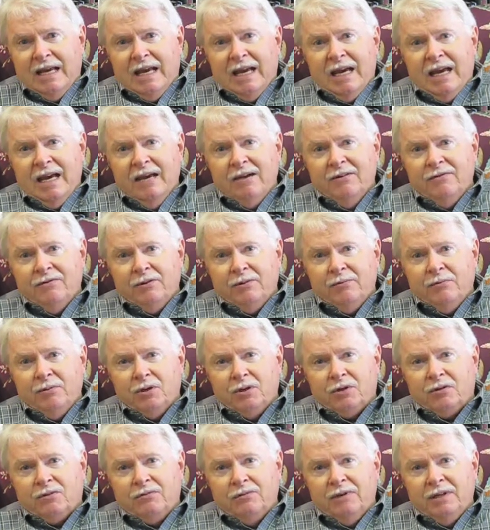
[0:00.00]
have the
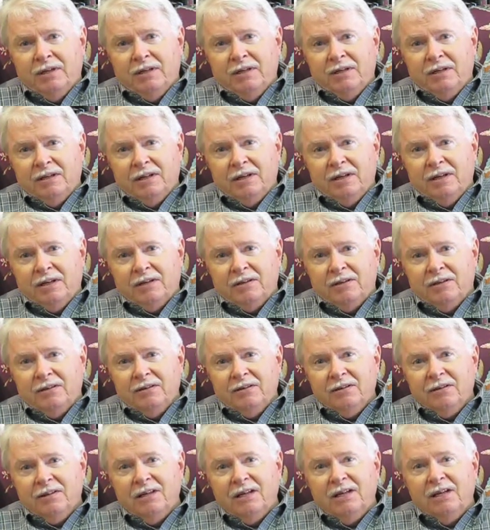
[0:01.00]
books read
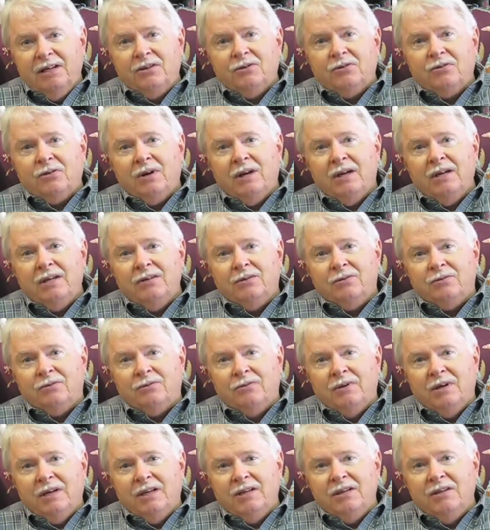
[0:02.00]
together that he tried to
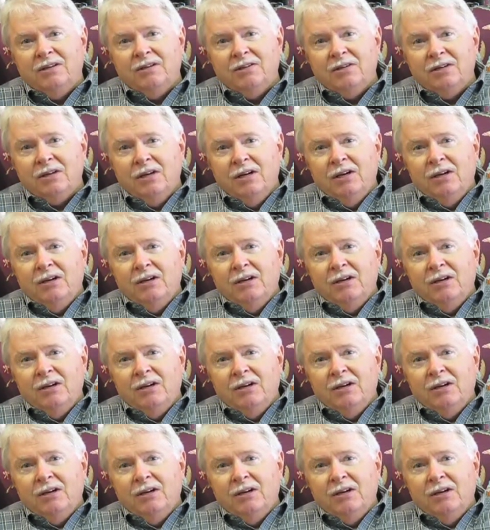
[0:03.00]
arrange